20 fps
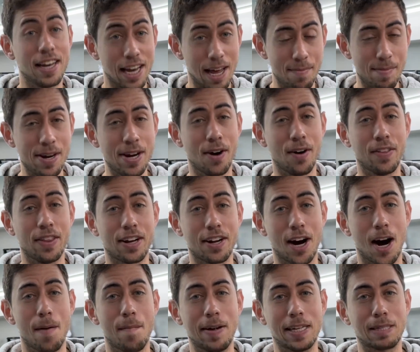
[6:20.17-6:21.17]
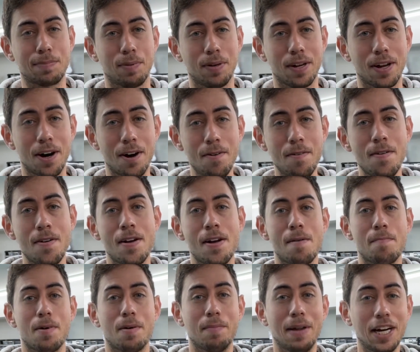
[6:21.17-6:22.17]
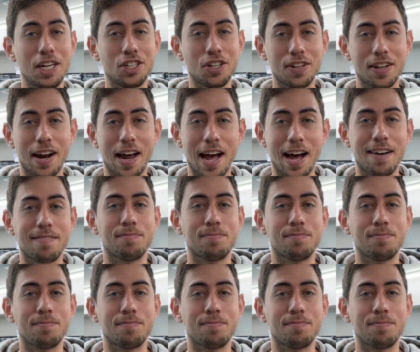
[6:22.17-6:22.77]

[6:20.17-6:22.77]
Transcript: let me know in the comments below, but make sure that I have